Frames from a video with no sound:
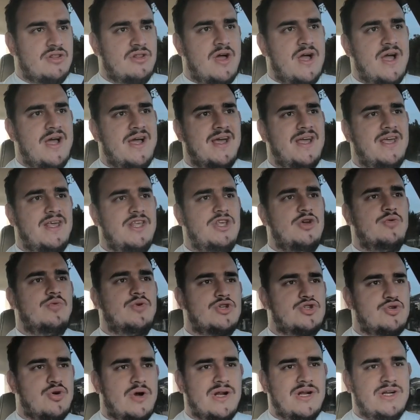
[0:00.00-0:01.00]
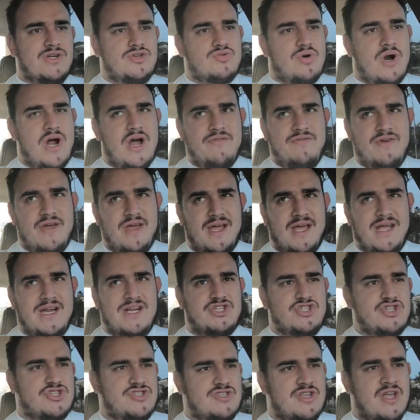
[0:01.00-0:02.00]
light. You would try to drive it, and
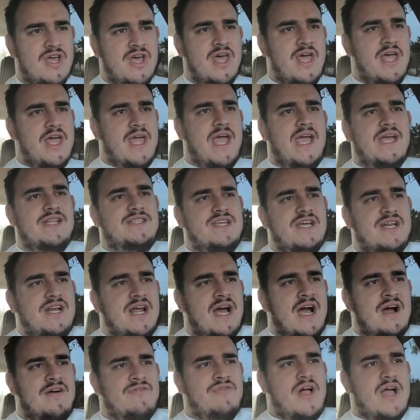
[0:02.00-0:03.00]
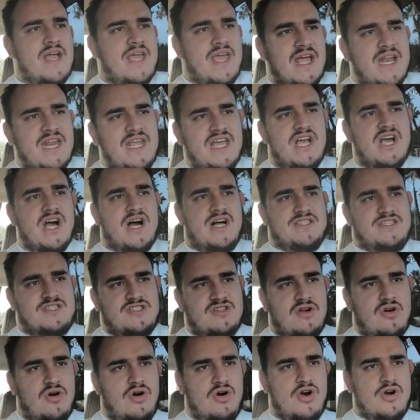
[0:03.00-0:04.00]
it didn't have like any guts.
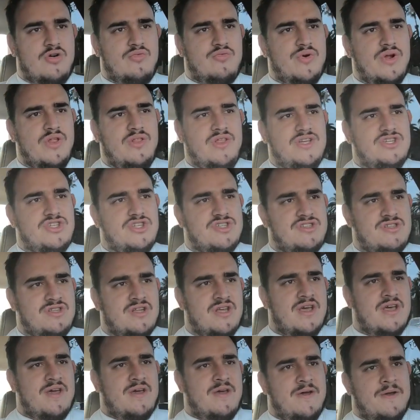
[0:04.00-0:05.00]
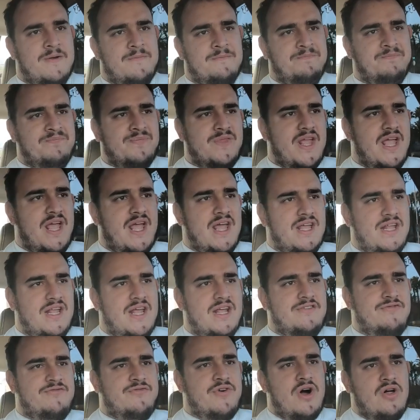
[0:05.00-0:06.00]
The car really just,
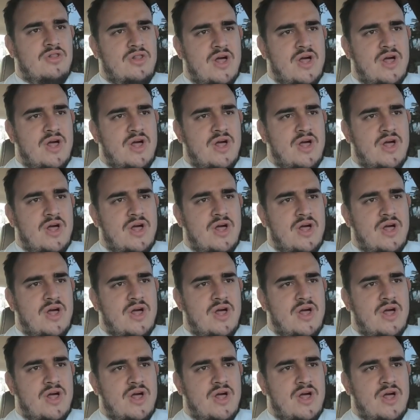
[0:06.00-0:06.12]
it felt